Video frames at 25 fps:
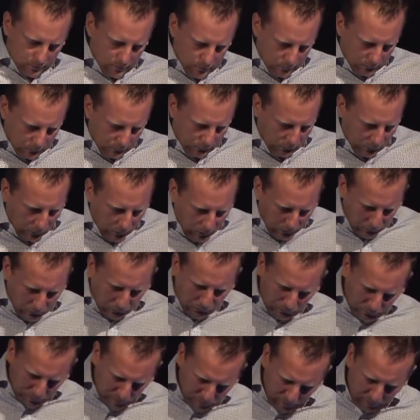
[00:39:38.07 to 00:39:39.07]

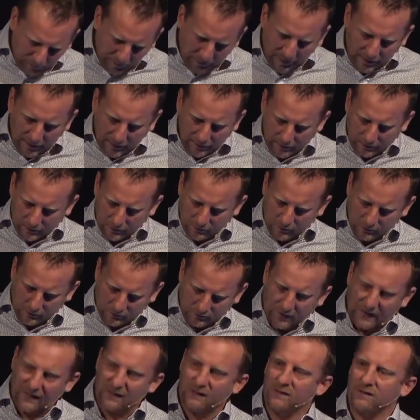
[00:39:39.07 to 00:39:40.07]
Sauce from a
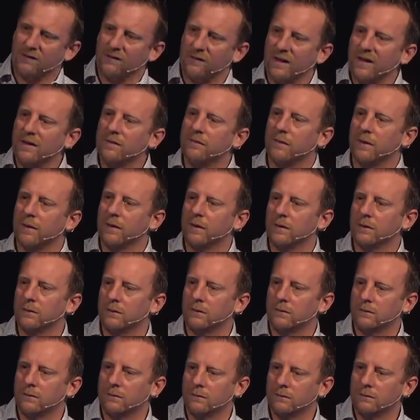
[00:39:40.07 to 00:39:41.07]
package at Save-On
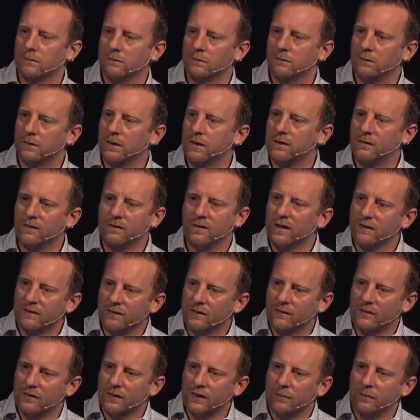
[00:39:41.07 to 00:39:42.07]
is not
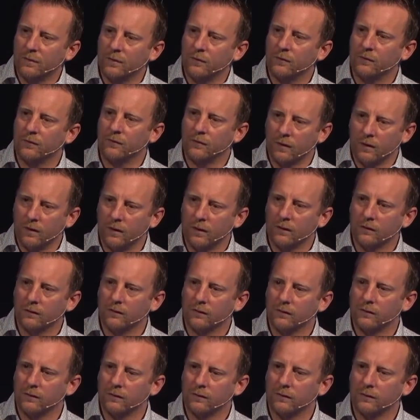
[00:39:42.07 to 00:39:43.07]
the same as
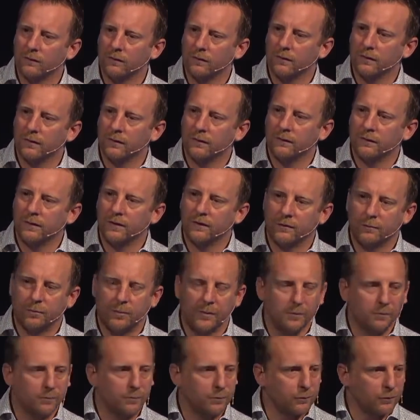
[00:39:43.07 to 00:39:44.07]
sauce that's
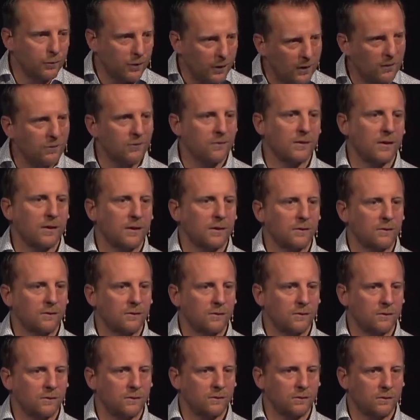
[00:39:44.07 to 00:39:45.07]
been
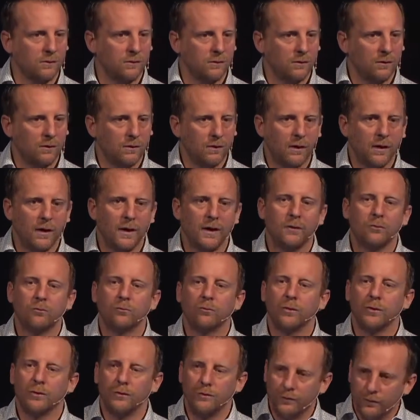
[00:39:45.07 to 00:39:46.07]
processed and
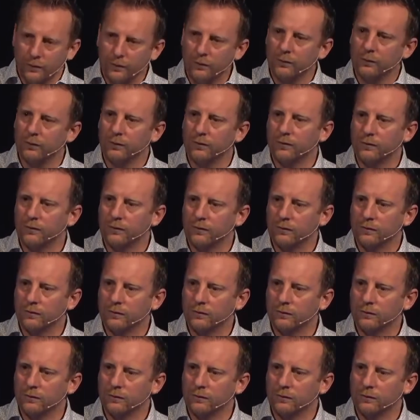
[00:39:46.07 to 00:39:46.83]
reduced.